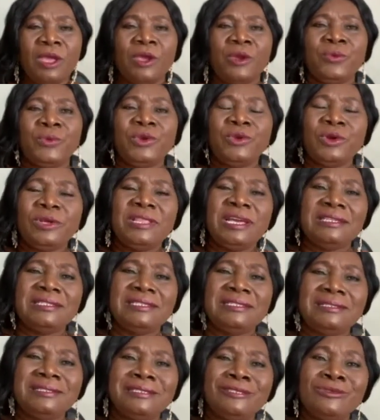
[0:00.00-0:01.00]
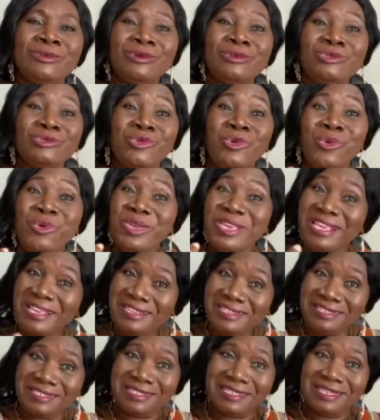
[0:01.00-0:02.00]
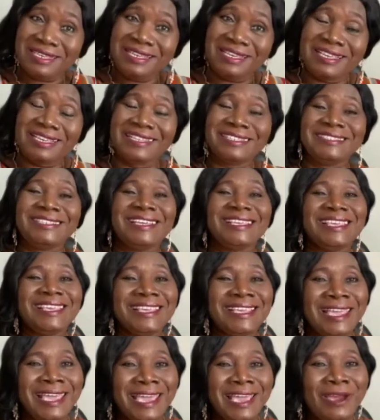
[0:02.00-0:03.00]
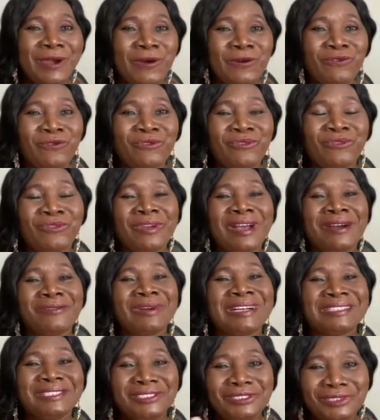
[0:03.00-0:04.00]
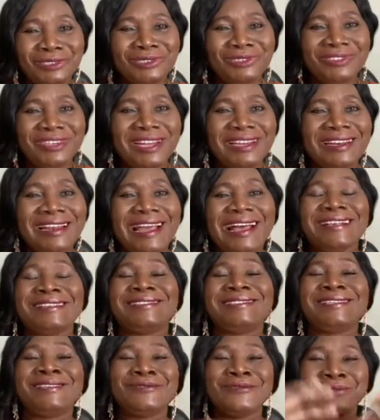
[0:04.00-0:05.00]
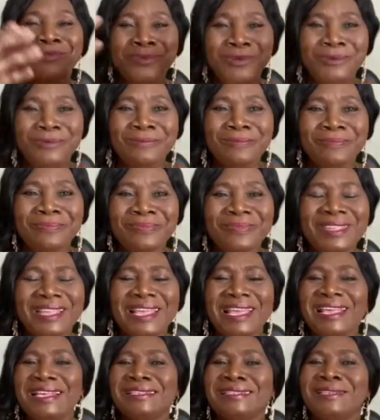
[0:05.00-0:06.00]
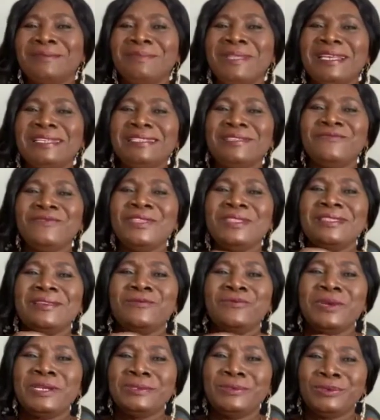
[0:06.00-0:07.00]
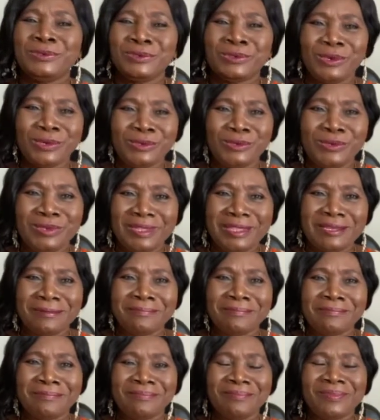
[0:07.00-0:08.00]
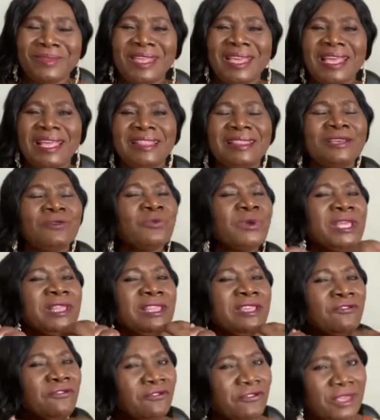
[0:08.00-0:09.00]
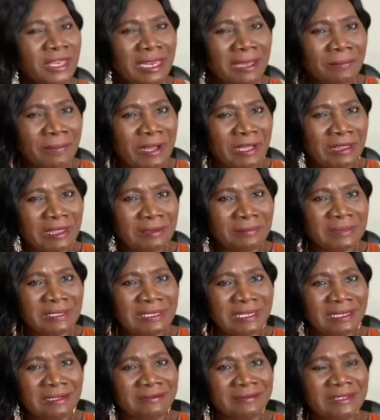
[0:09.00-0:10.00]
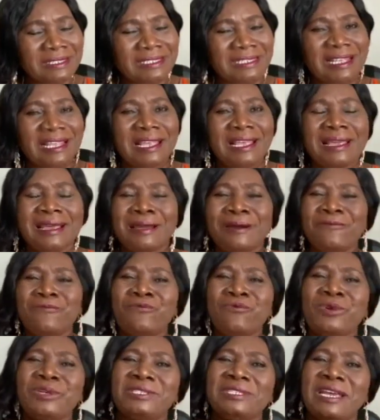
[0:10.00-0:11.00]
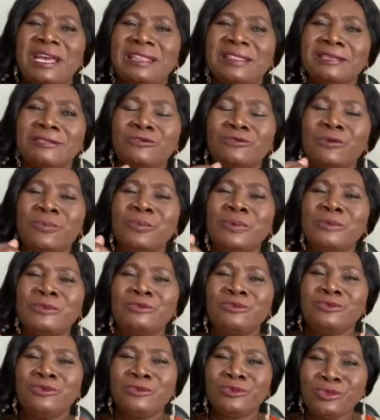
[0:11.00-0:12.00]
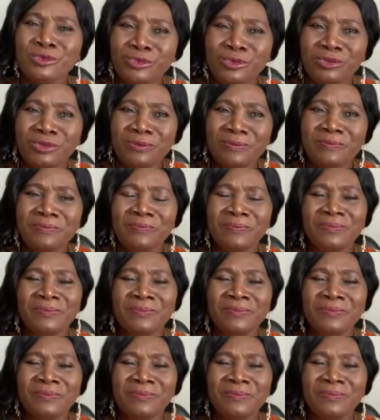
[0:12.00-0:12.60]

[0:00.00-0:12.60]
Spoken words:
We know that it is not so easy taking care of our children as they grow. Sometimes even the way to talk to them, the way they feel about themselves, what are they supposed to do?